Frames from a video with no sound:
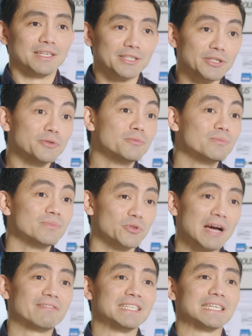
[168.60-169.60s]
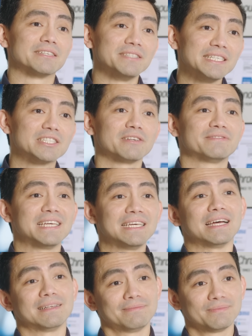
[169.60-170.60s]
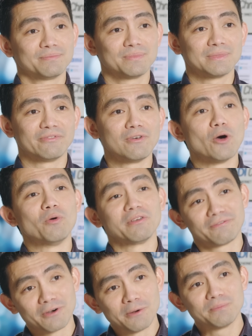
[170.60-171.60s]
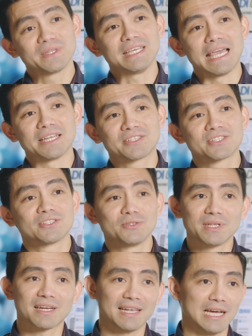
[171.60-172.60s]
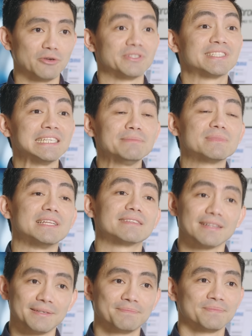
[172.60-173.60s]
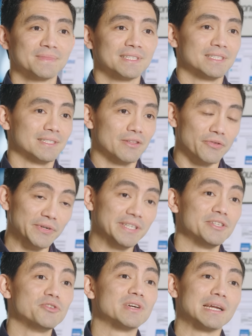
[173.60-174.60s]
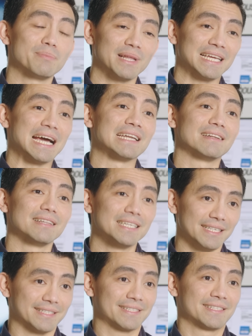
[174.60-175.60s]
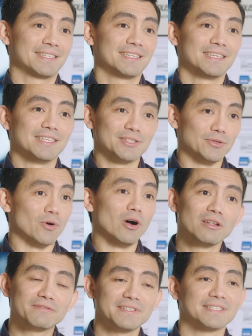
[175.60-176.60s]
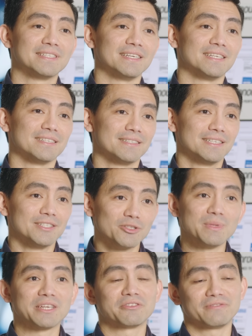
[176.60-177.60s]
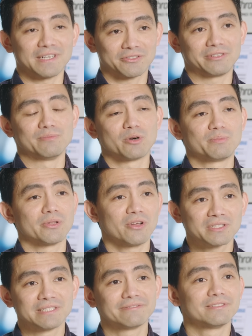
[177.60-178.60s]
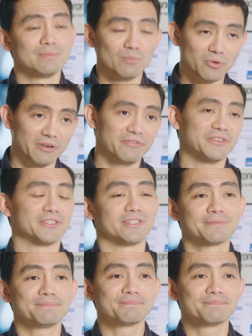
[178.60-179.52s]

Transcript: Two, you have an increase of data flowing from the edge to the cloud seamlessly. Three, you can apply analytics to all of this data to make your factory more productive, more efficient.